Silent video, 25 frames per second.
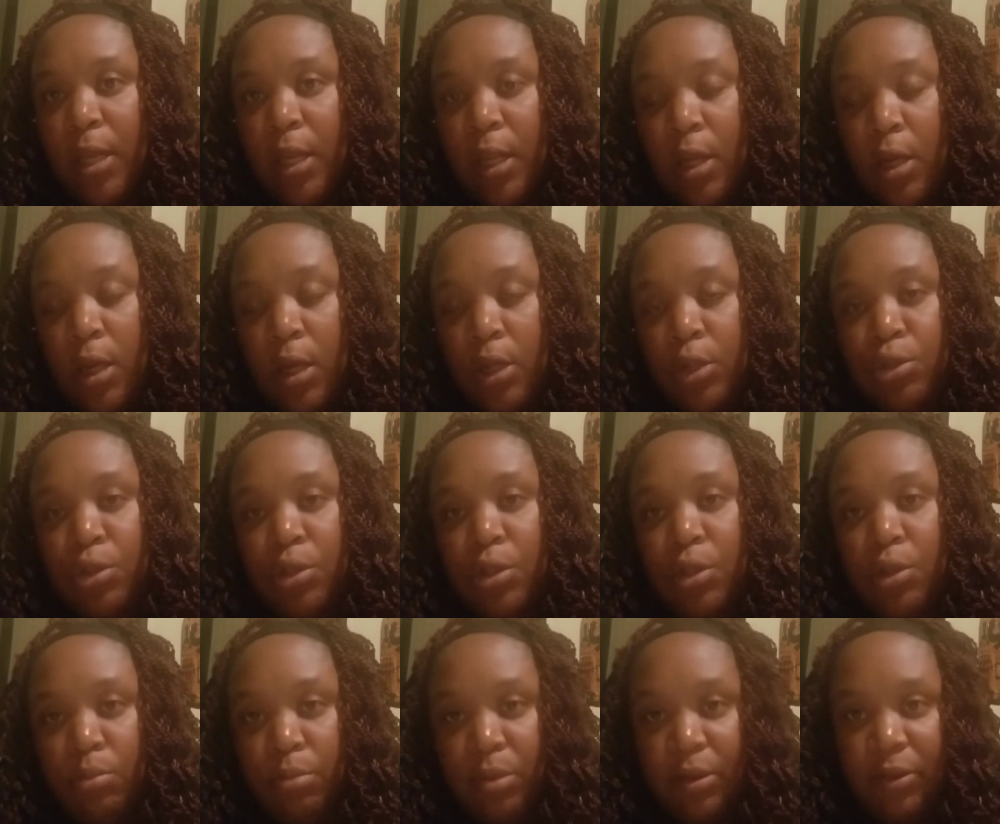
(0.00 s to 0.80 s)
the country
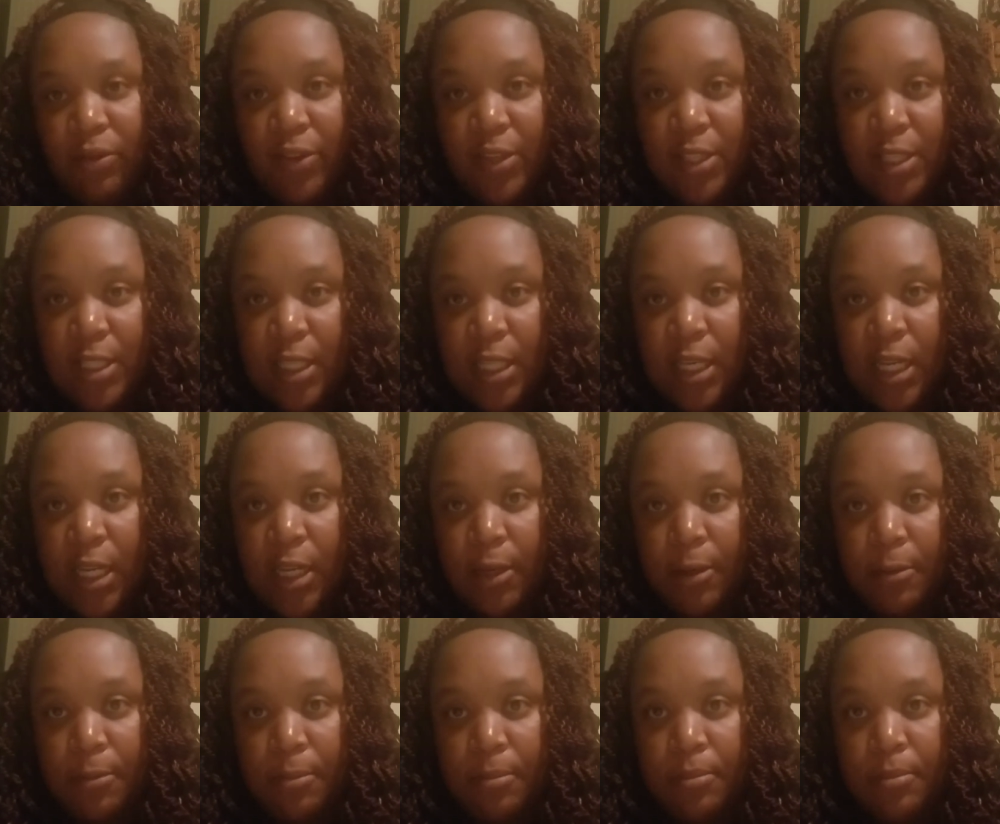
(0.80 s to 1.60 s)
you'll be visiting.
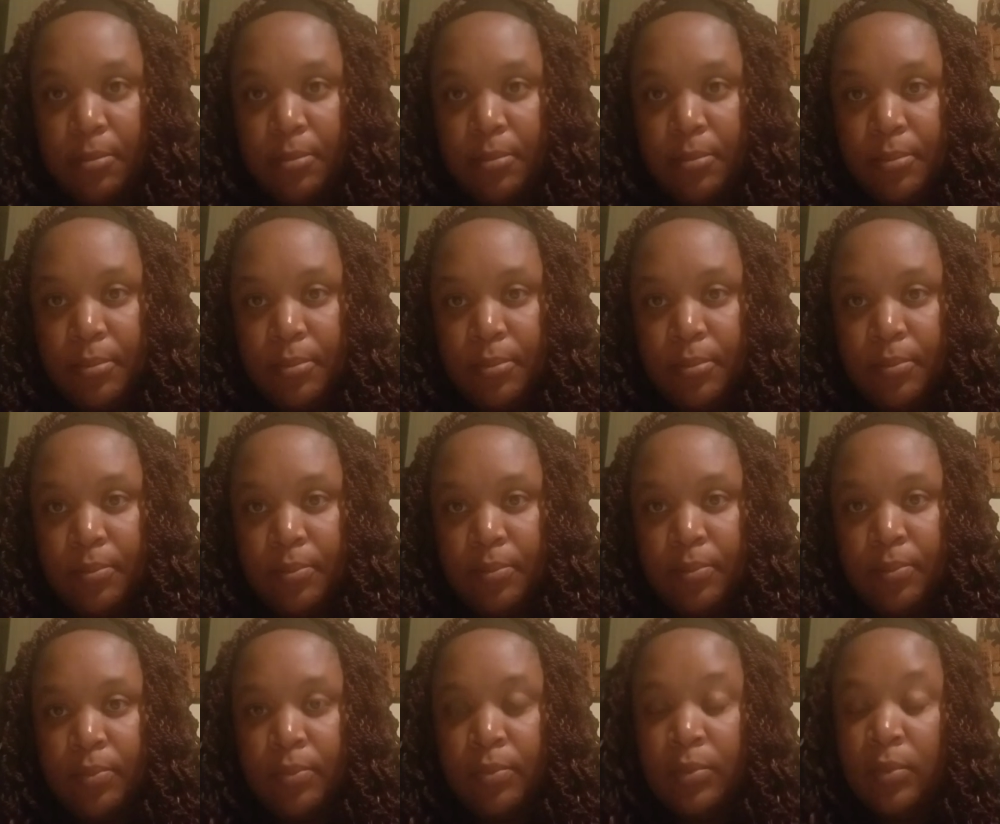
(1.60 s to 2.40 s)

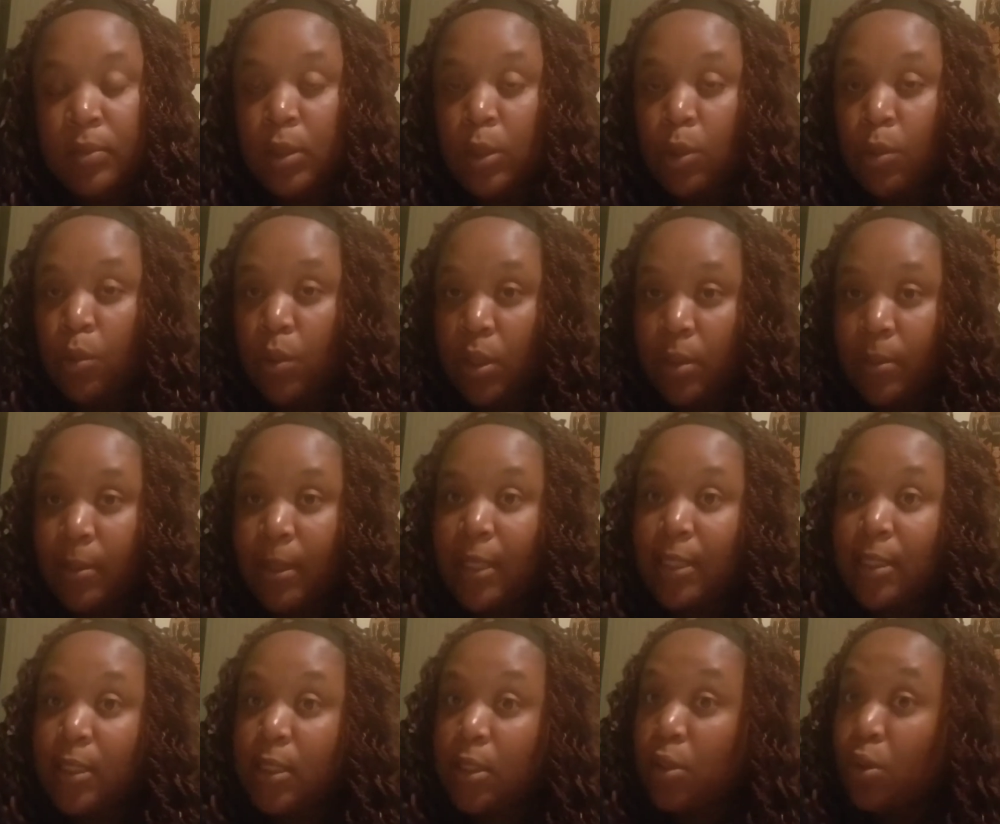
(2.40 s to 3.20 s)
What
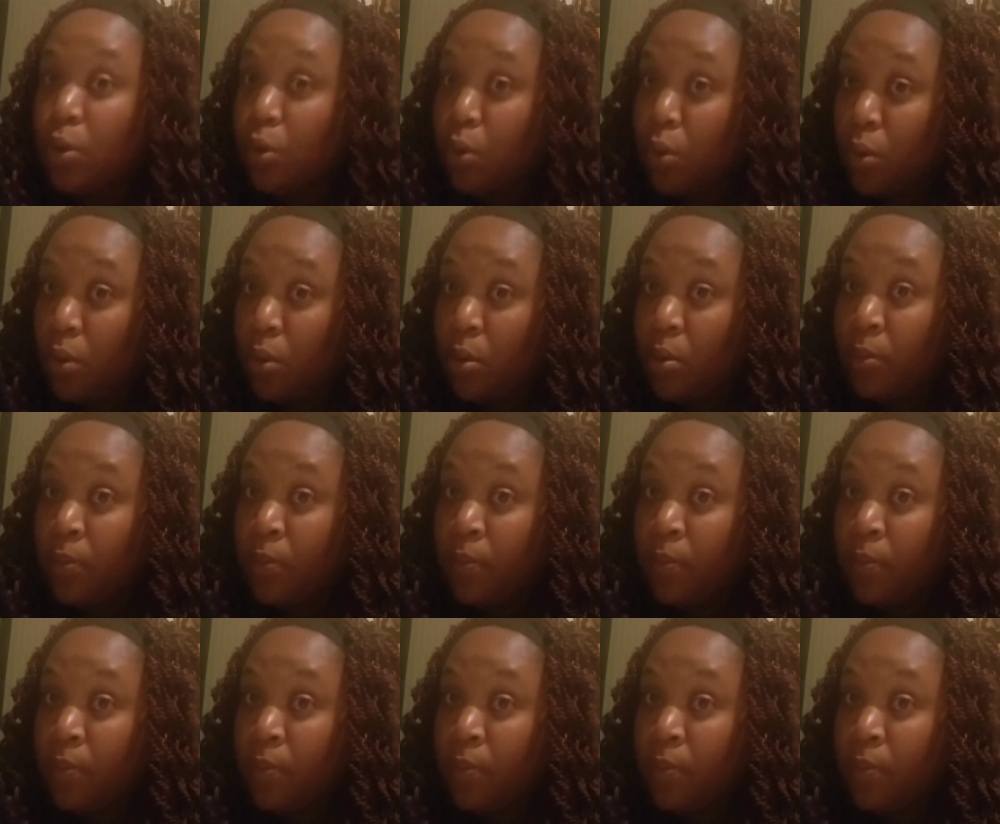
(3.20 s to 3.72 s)
about school?